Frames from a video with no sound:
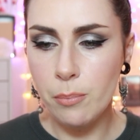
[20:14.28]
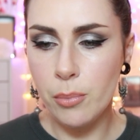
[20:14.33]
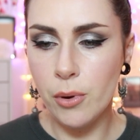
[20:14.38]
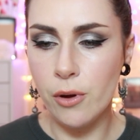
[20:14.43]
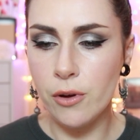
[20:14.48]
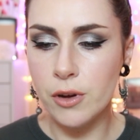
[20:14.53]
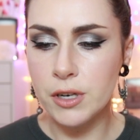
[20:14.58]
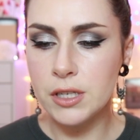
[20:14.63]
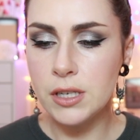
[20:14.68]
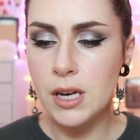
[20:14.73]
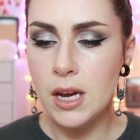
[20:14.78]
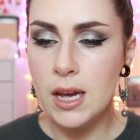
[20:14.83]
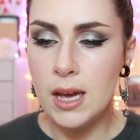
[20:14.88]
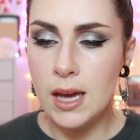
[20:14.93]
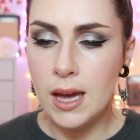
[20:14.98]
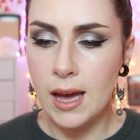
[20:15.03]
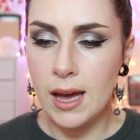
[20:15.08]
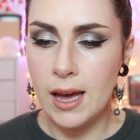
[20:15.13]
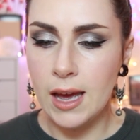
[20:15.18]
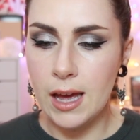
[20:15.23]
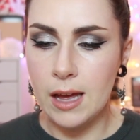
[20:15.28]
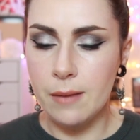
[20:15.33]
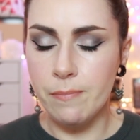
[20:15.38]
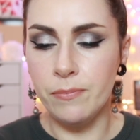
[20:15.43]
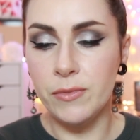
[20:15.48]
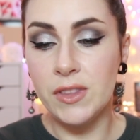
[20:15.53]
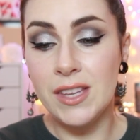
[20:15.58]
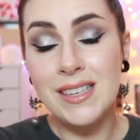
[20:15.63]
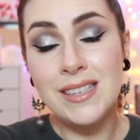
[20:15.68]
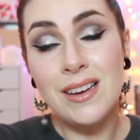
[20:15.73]
but
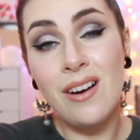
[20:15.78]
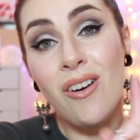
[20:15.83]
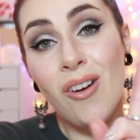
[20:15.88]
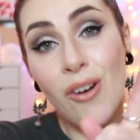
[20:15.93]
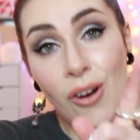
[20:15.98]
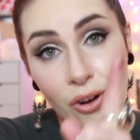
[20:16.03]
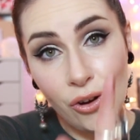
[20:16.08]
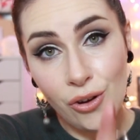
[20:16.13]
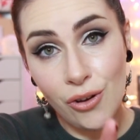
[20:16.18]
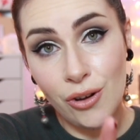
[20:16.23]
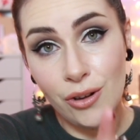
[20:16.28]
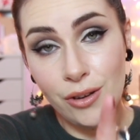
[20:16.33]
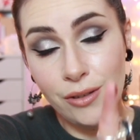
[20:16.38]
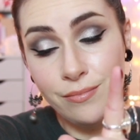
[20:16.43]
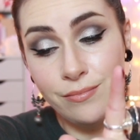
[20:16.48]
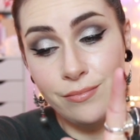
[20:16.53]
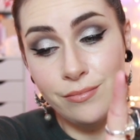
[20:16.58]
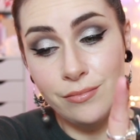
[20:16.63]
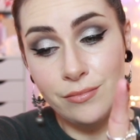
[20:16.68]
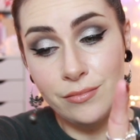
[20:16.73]
um, these are all